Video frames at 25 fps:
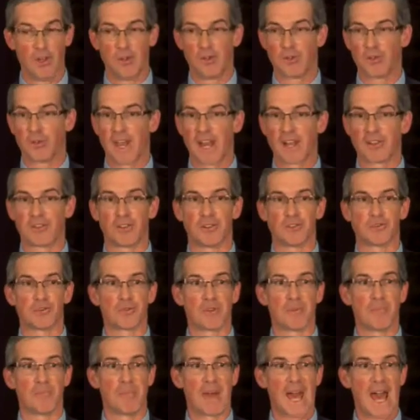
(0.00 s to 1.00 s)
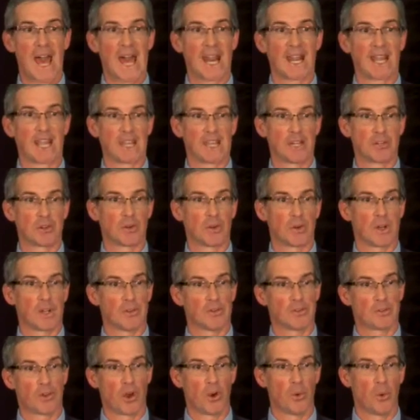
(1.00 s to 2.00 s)
So that is a dramatic
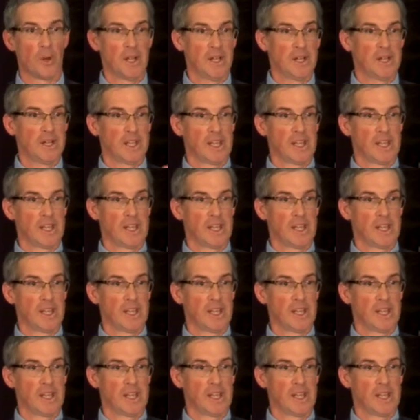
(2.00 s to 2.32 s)
increase. So